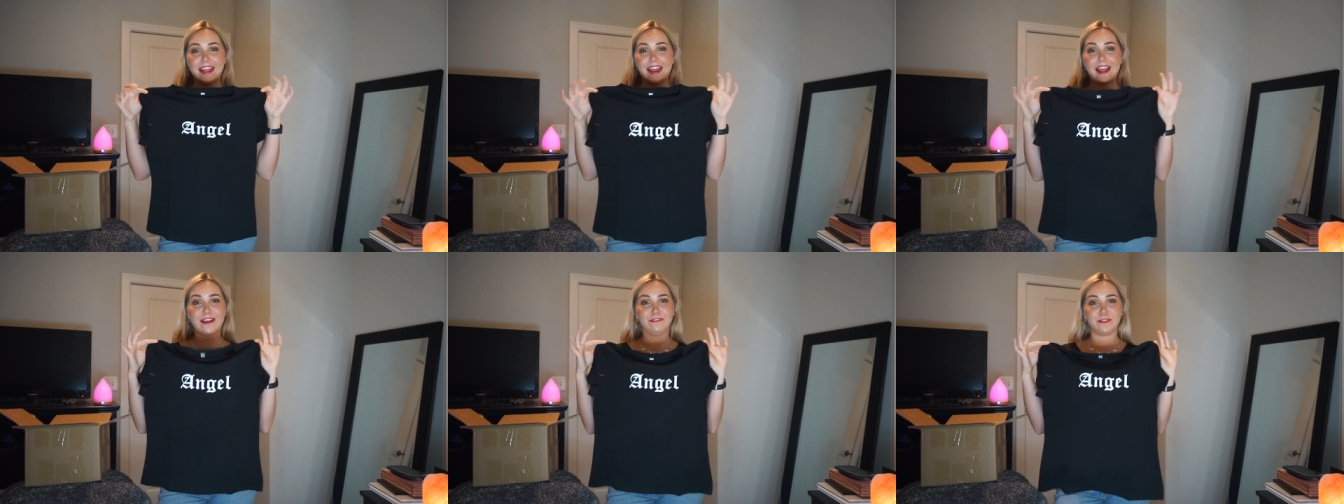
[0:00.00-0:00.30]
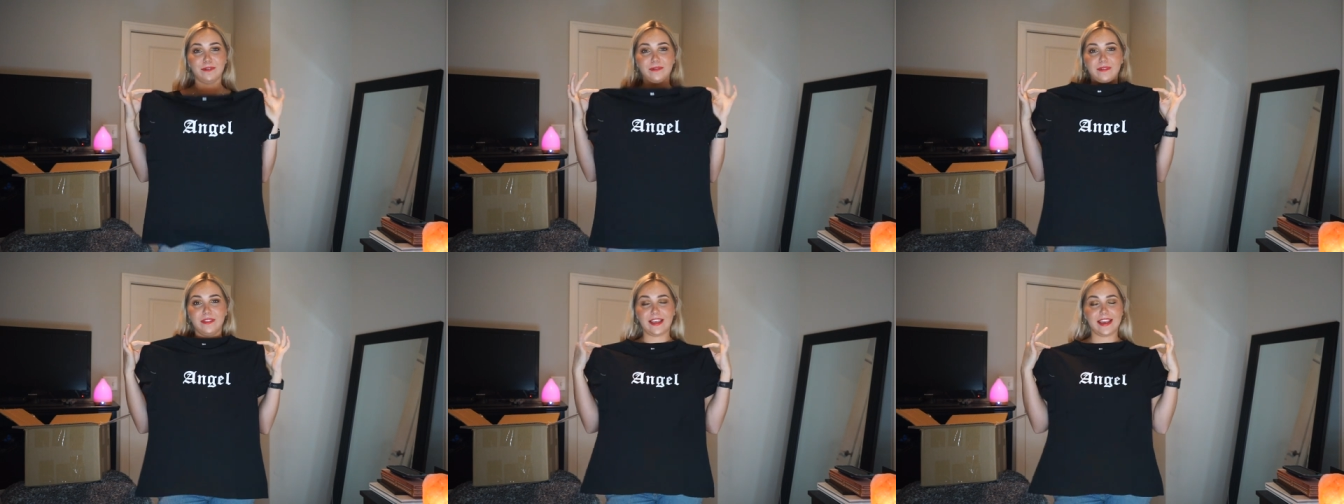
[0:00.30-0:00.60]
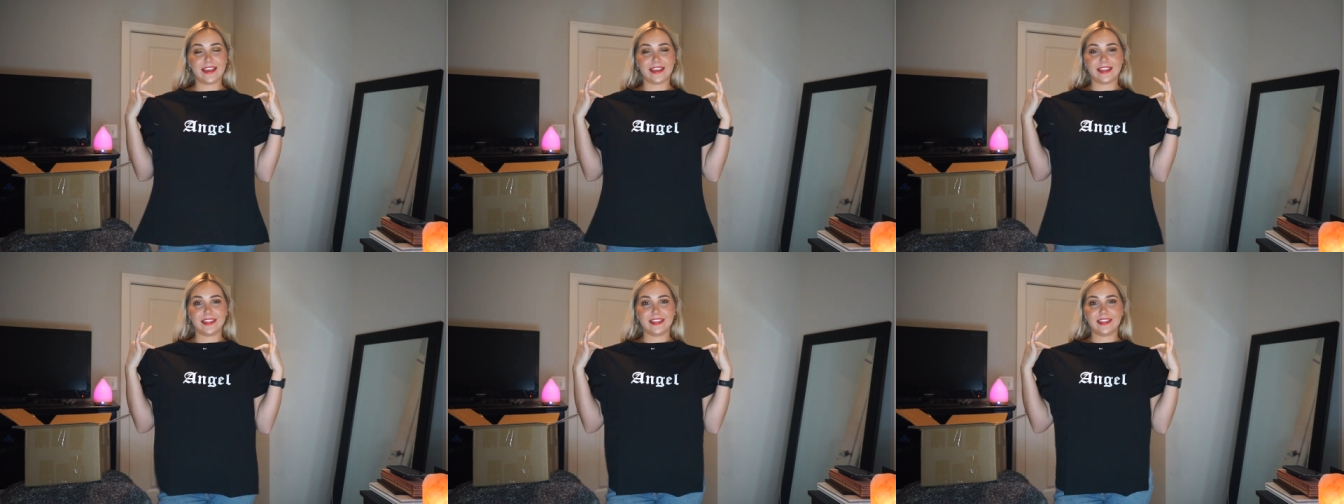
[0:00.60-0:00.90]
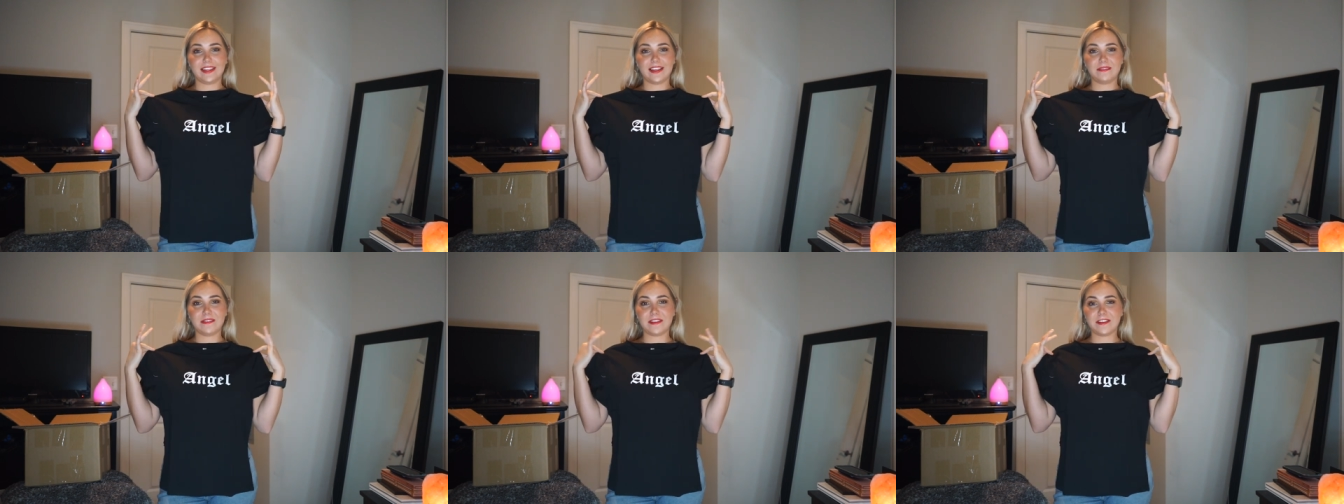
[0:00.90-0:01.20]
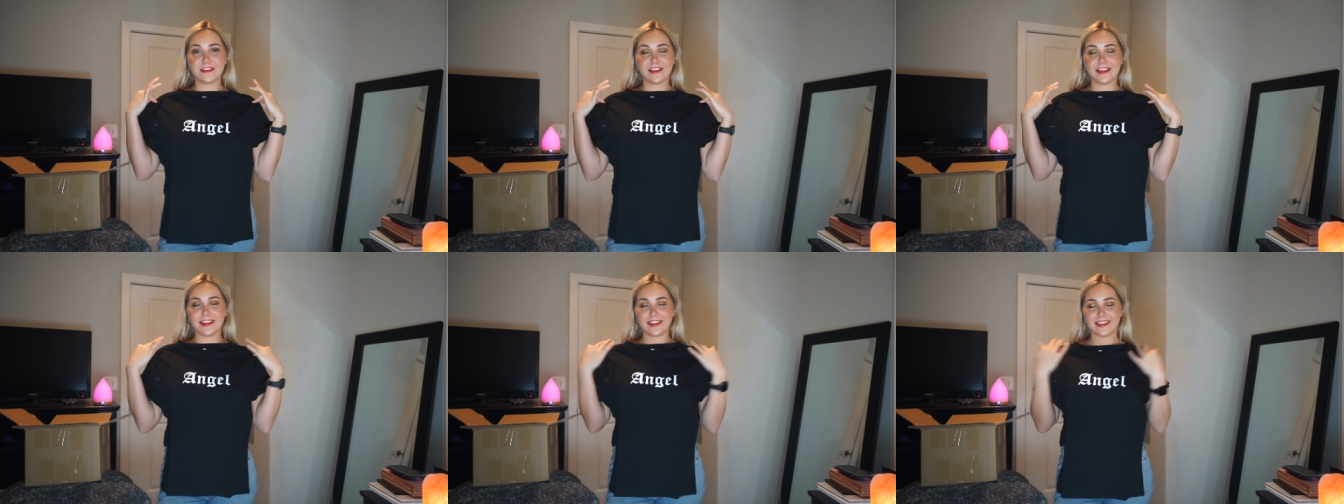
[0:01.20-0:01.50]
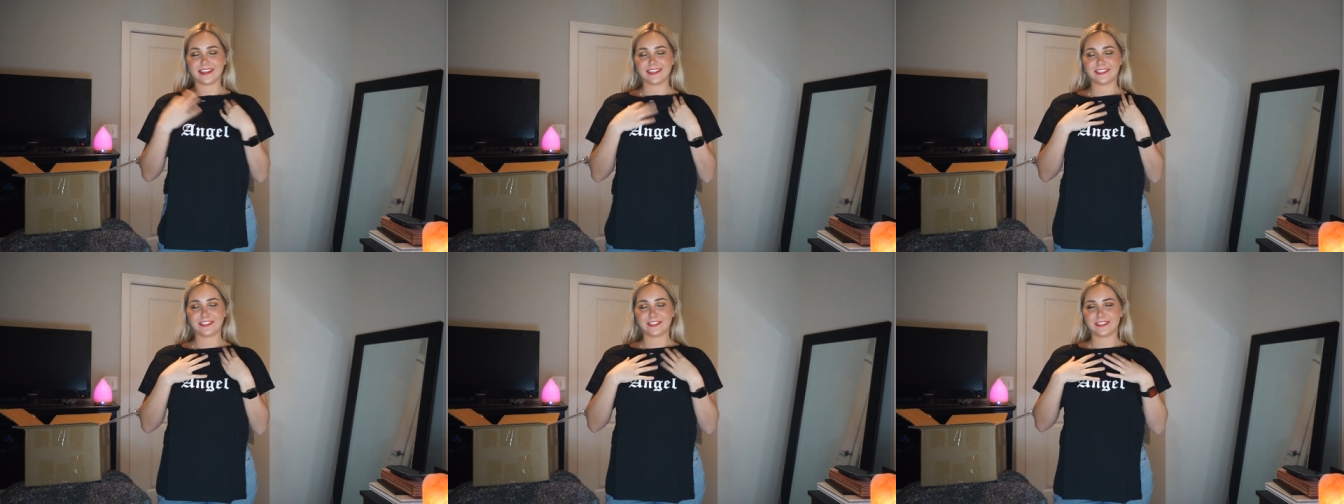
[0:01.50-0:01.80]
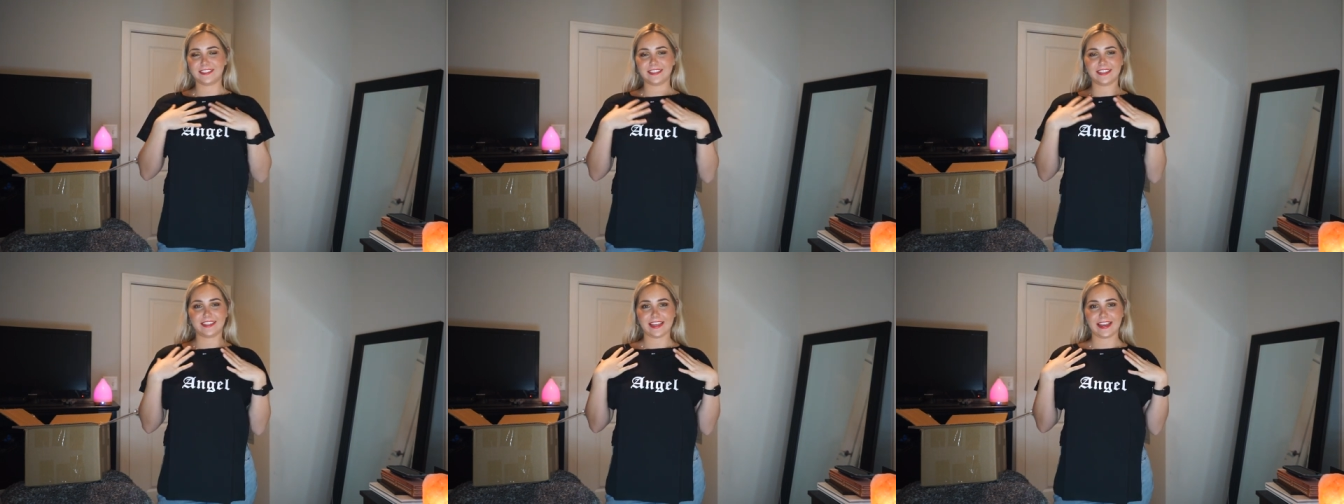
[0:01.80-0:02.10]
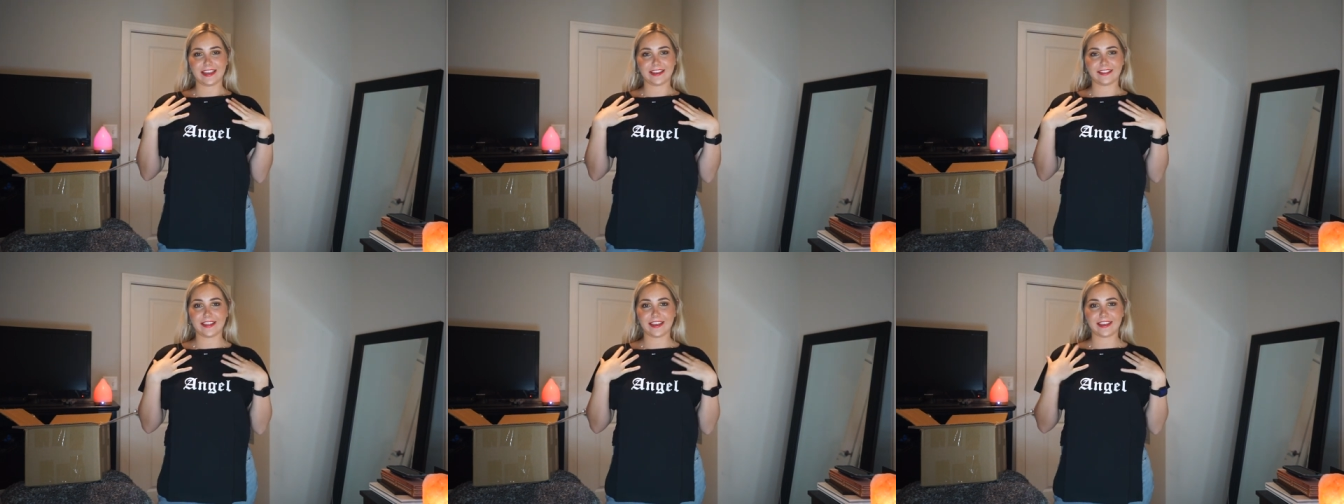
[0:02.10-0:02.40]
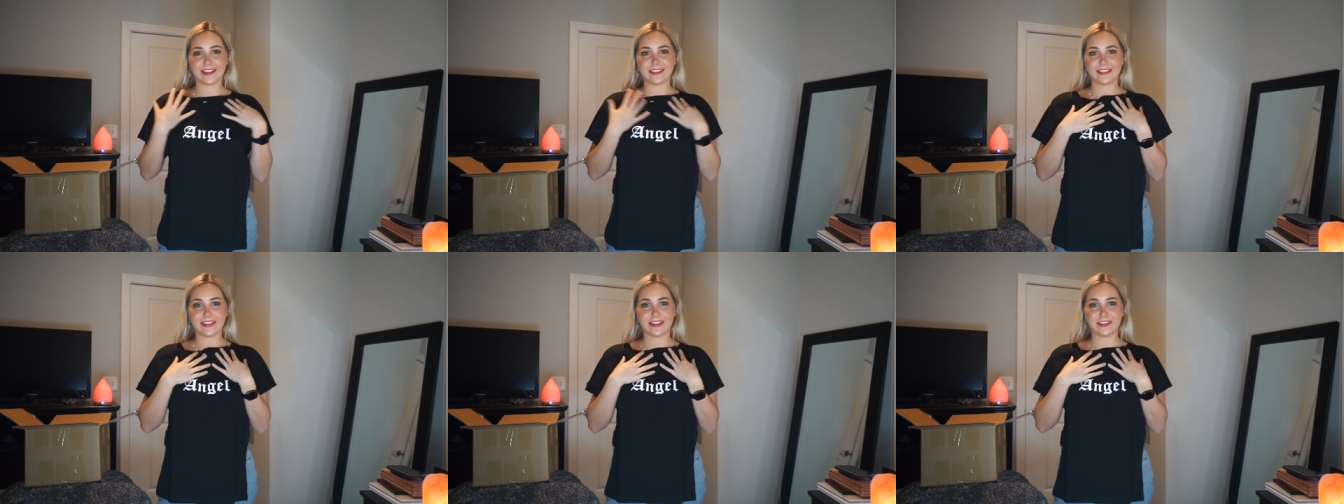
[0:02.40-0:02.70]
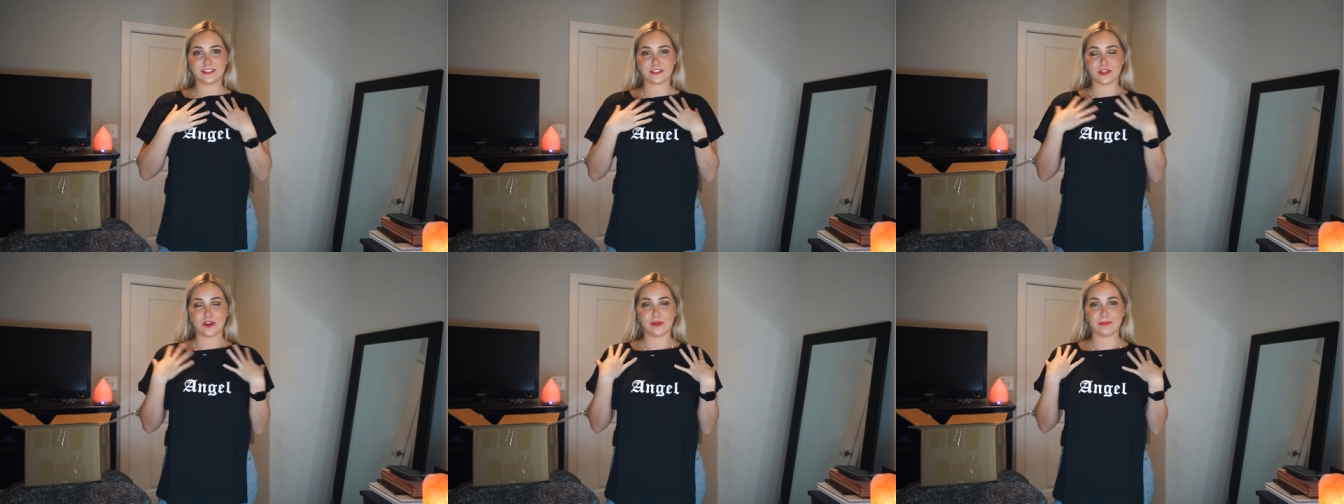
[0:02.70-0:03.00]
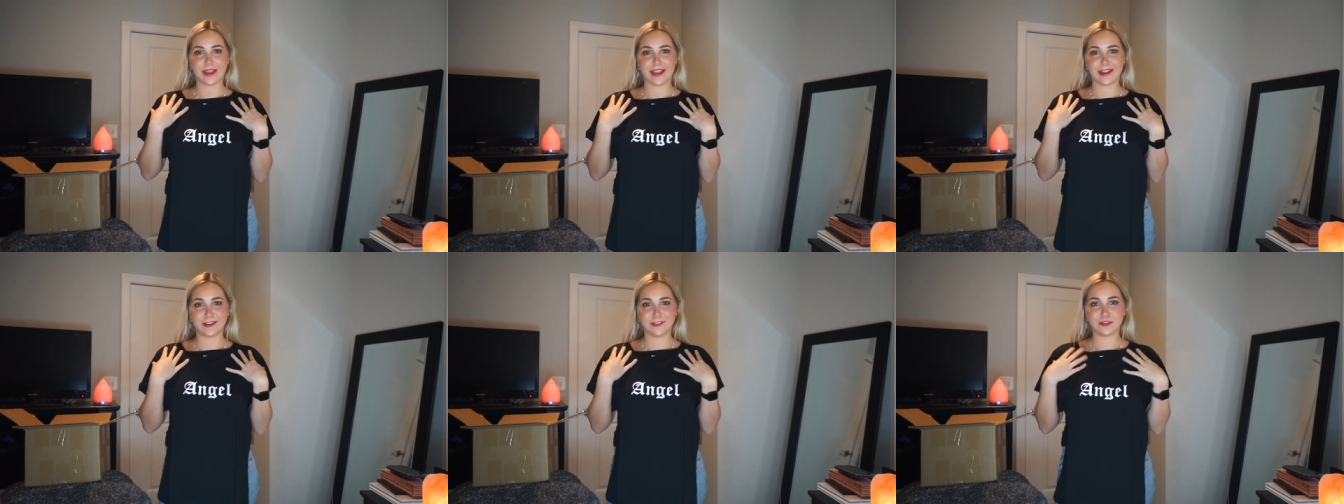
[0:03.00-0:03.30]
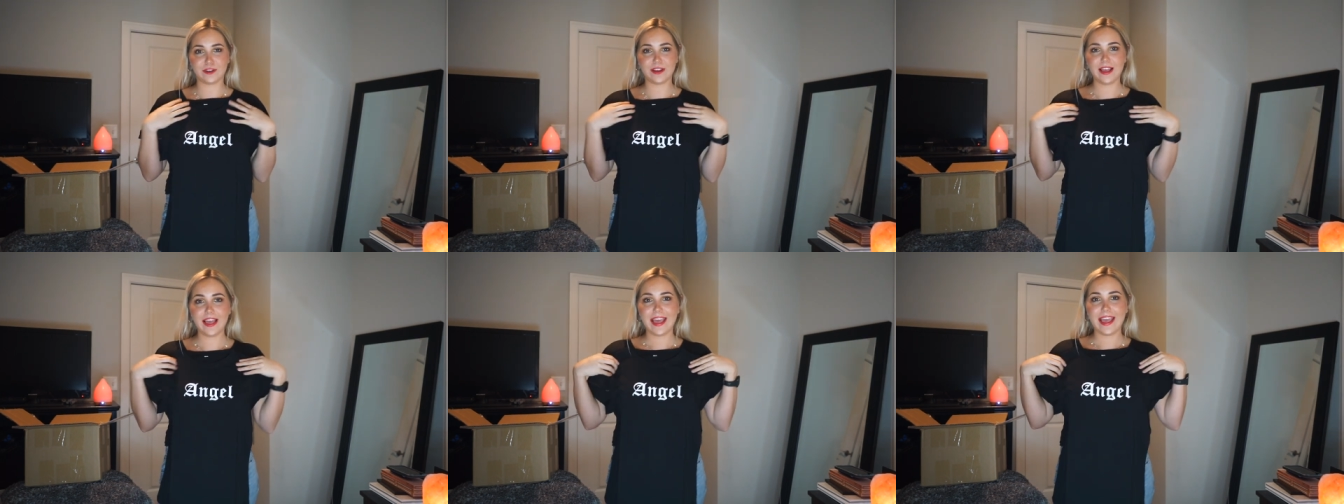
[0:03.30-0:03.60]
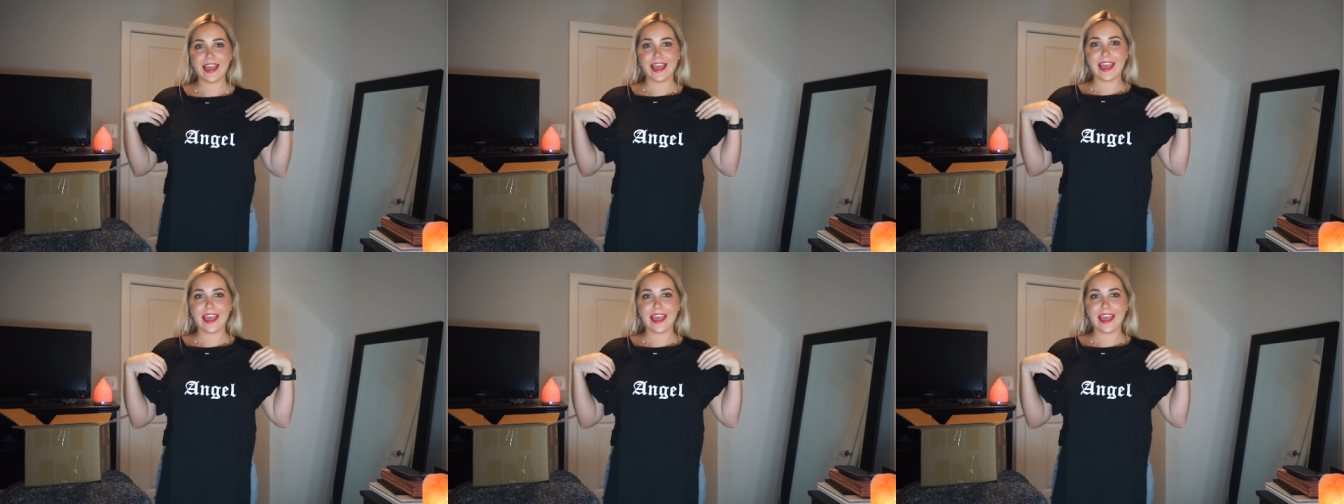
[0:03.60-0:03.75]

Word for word: Every, like, it's just a thing, like they just call me angel.